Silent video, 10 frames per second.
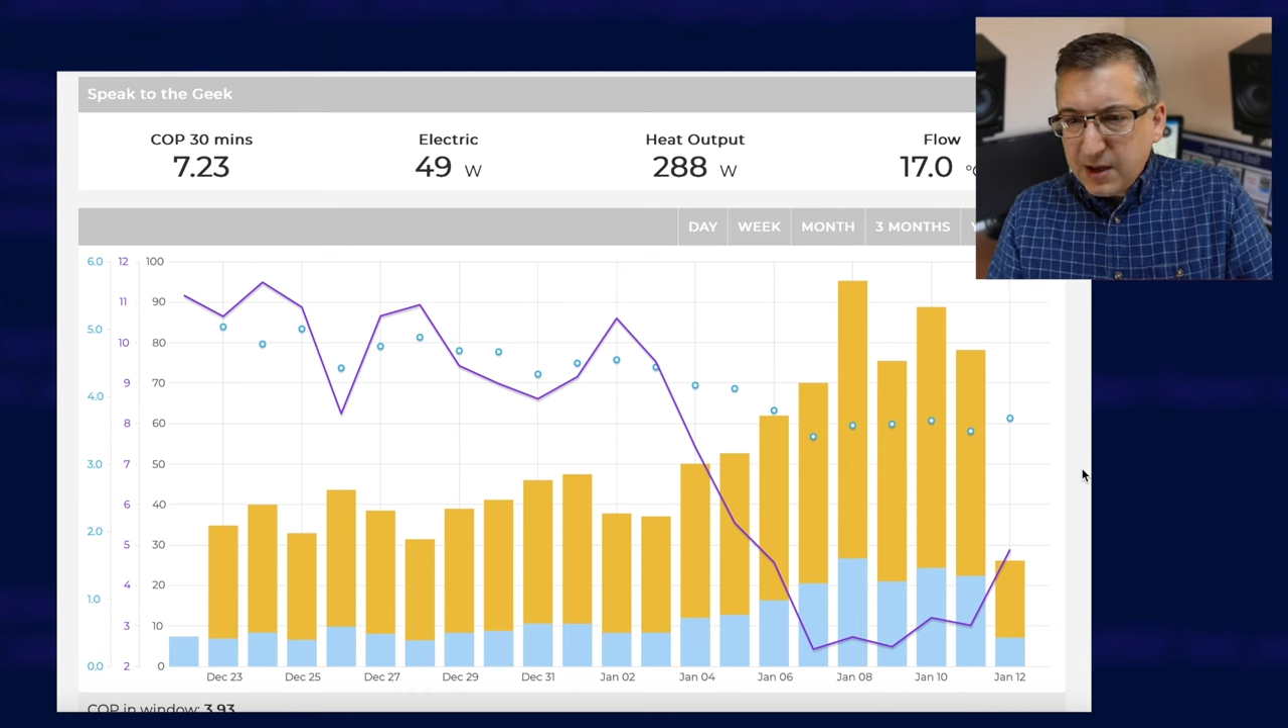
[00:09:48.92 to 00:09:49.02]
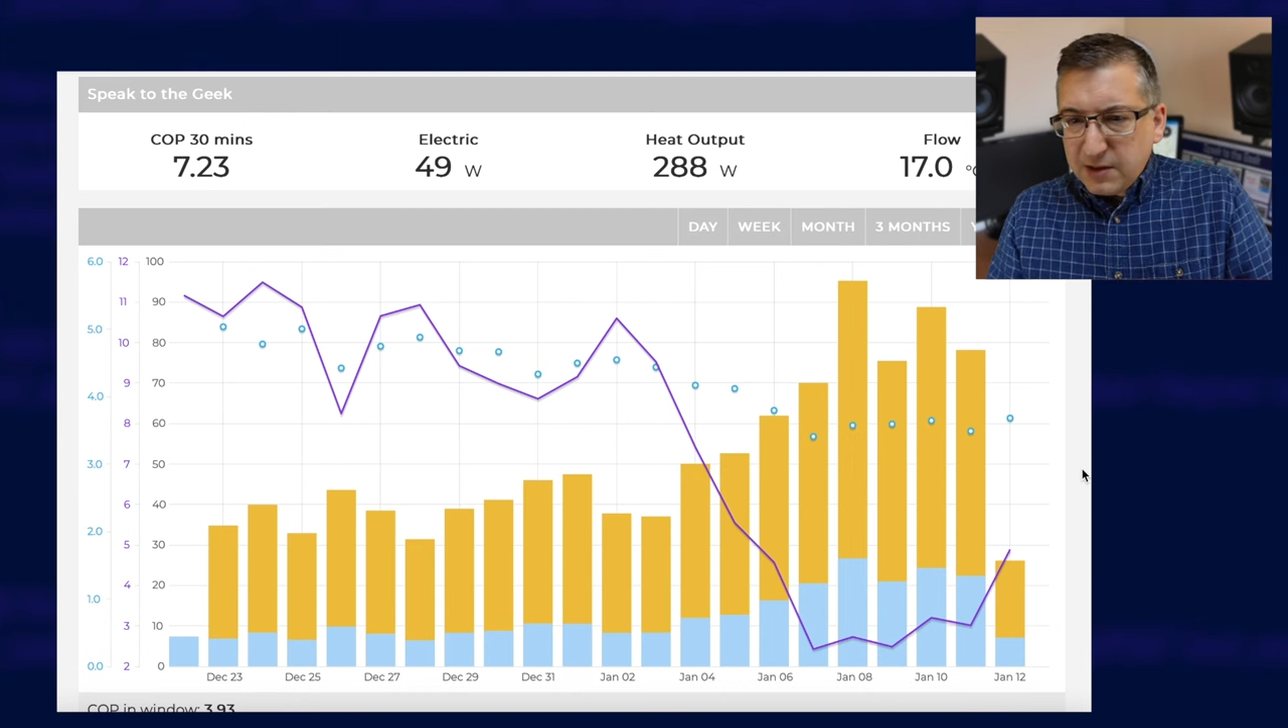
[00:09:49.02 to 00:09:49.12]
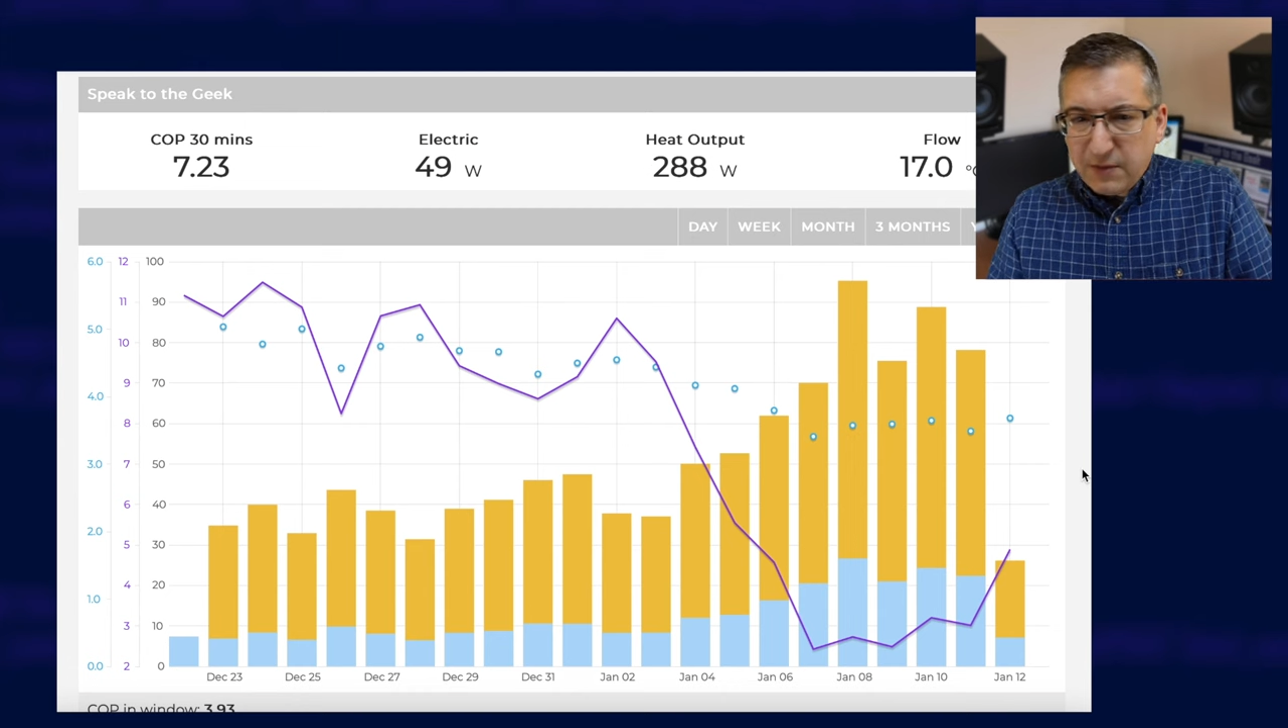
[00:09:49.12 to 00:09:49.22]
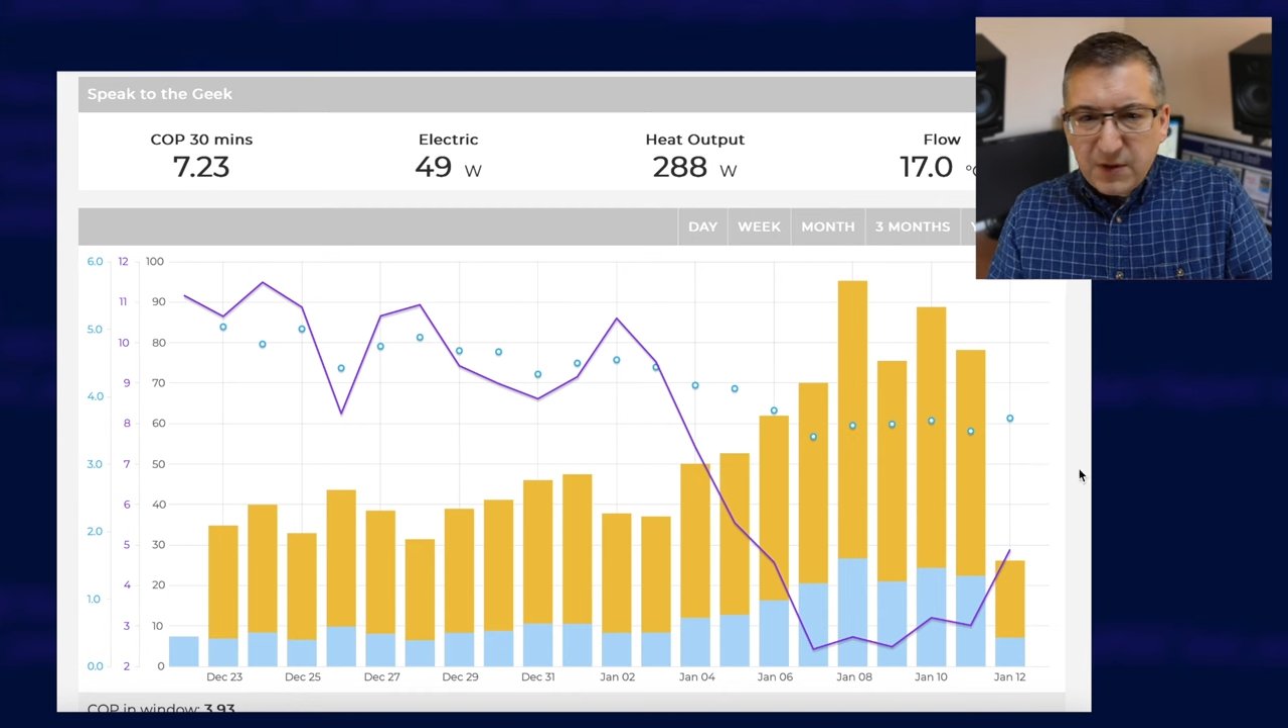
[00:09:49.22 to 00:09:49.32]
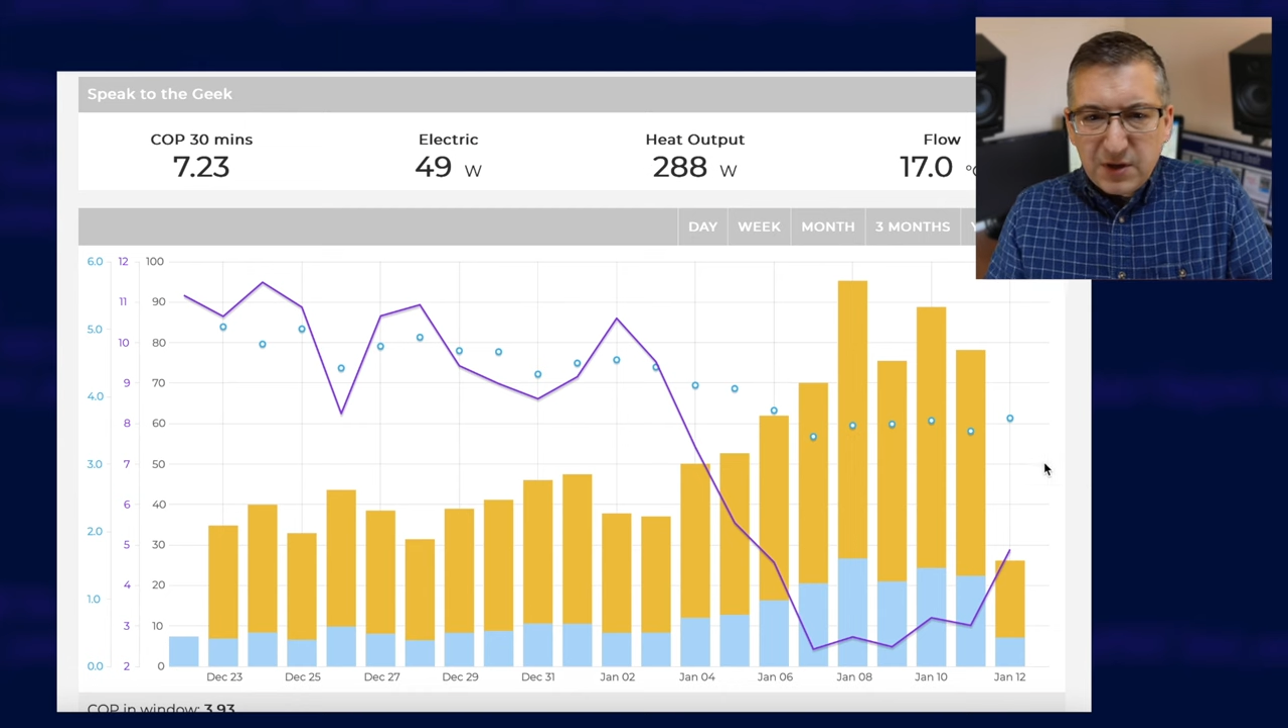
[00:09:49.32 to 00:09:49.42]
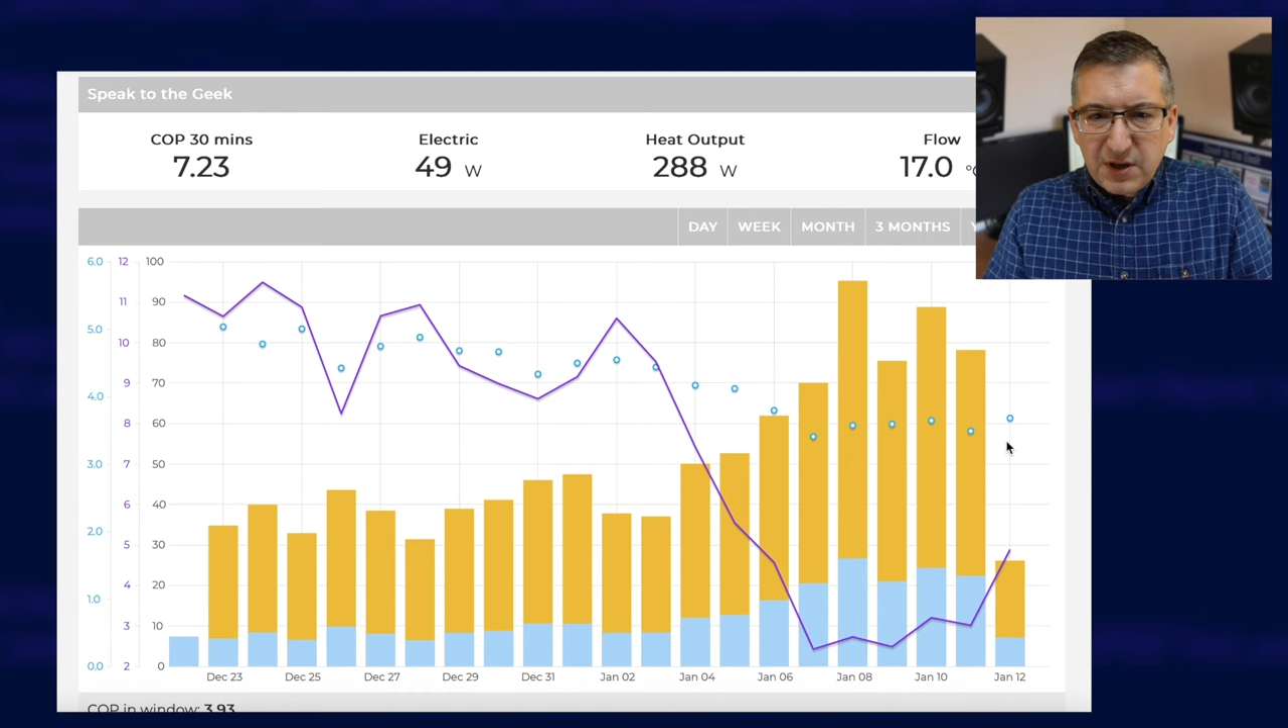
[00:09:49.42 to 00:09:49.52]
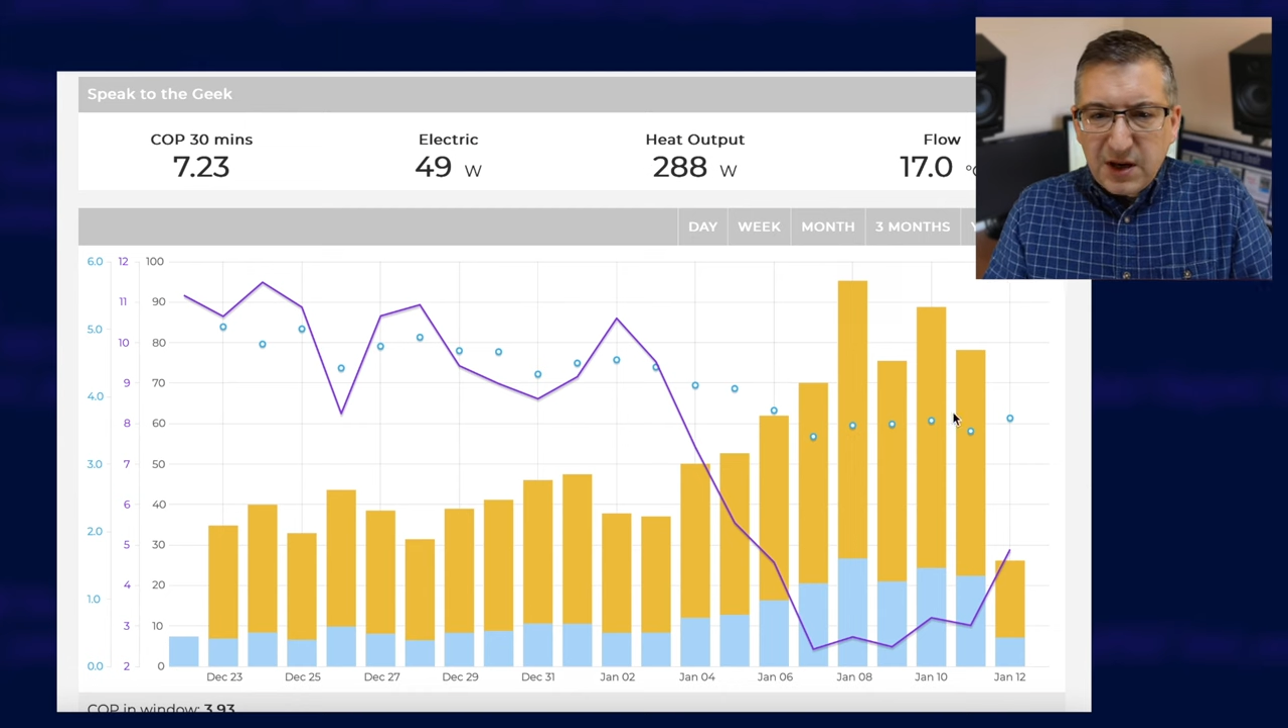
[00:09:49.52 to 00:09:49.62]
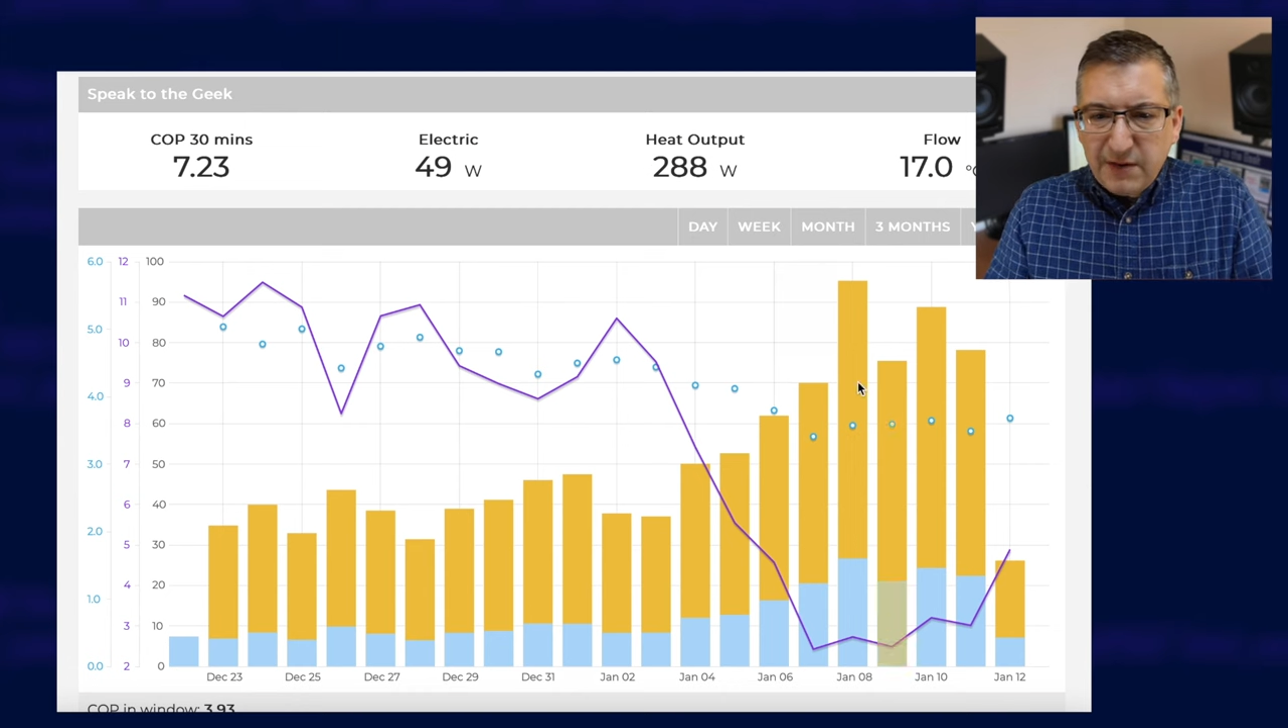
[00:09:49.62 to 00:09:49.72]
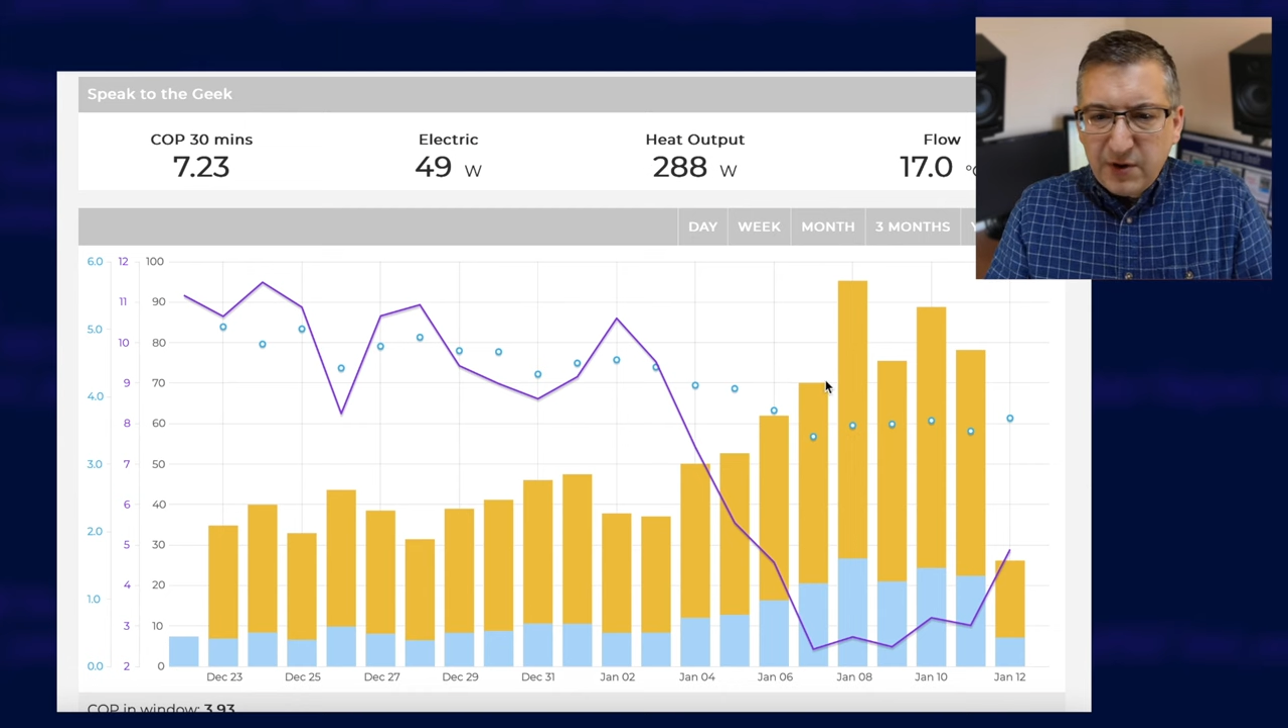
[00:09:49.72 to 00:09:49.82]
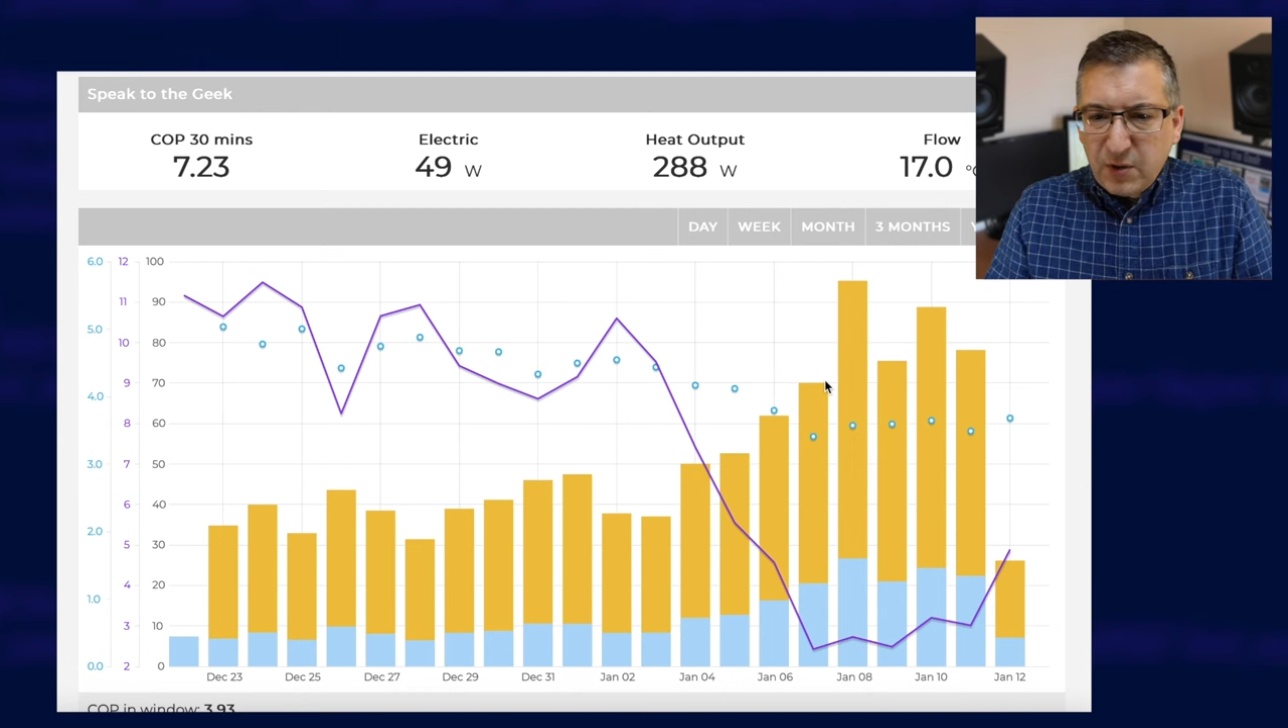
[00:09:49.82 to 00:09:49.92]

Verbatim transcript: So if we just have a